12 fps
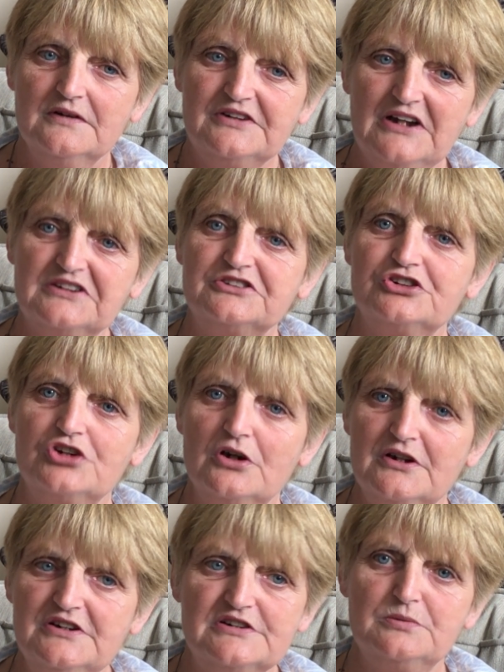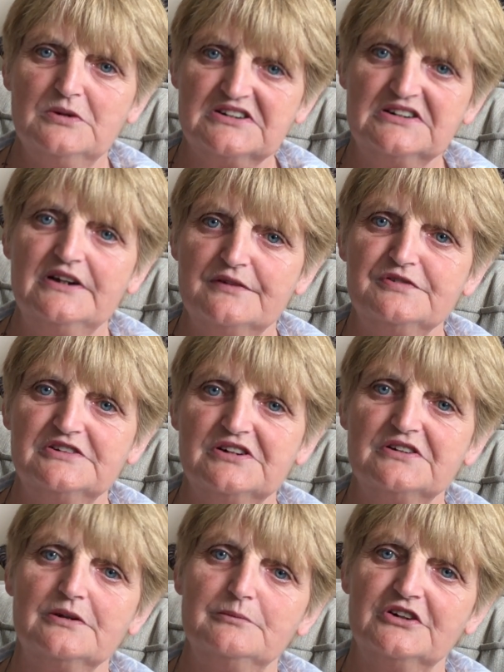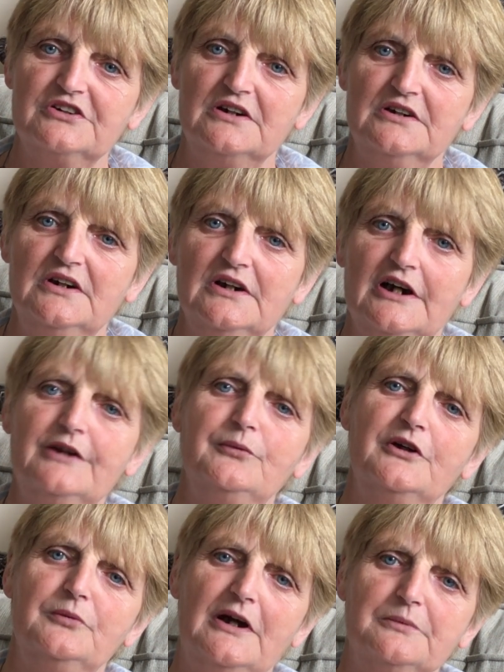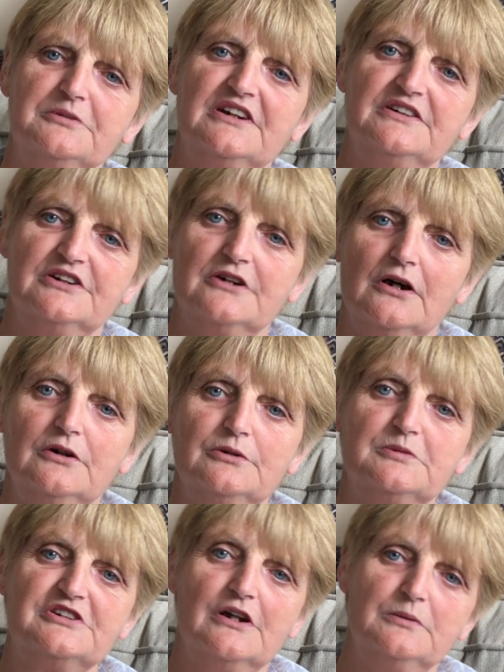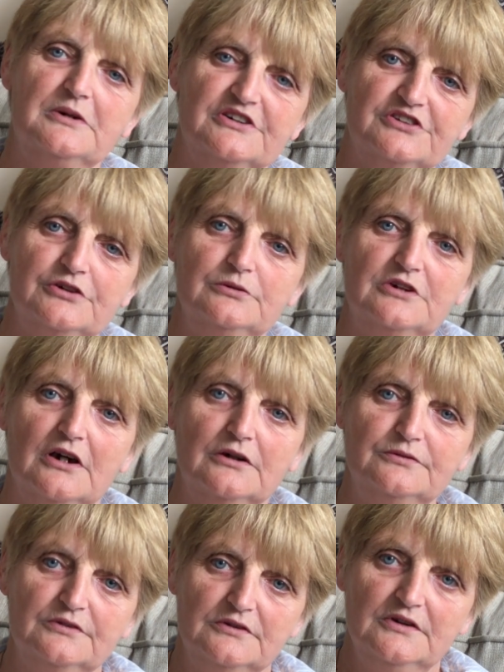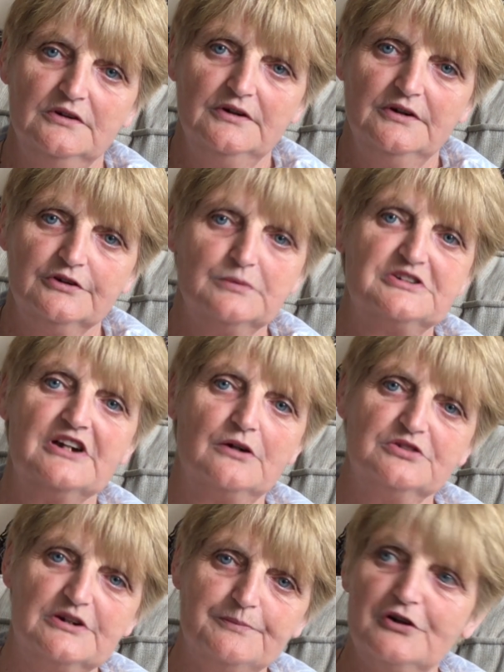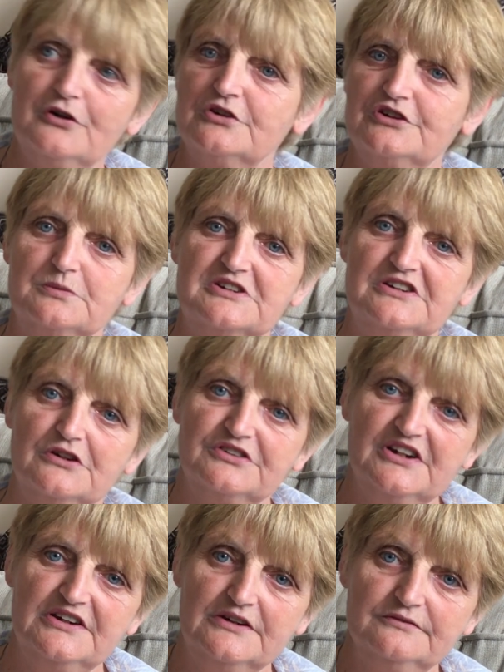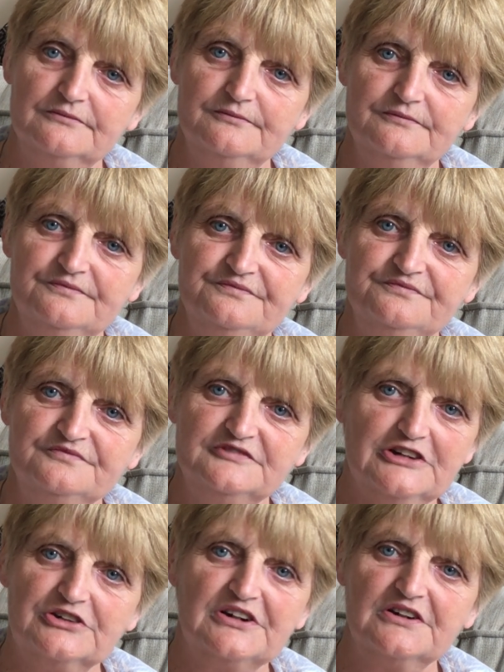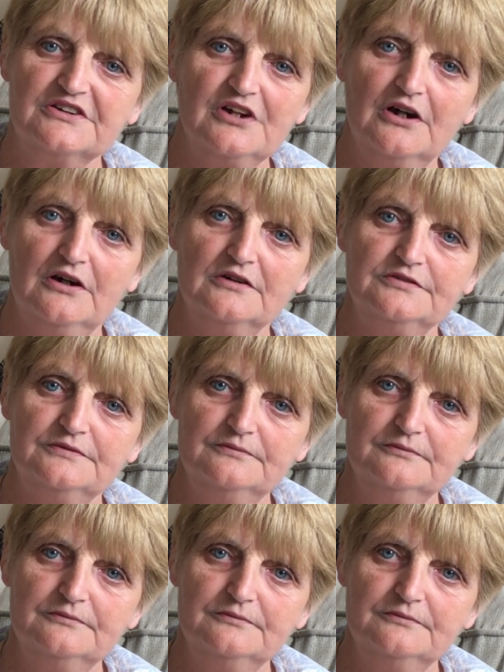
That choice wasn't given to the mother. Anyway, where were they to go? There was nowhere to go. There was no support. There was nothing. Nothing at all.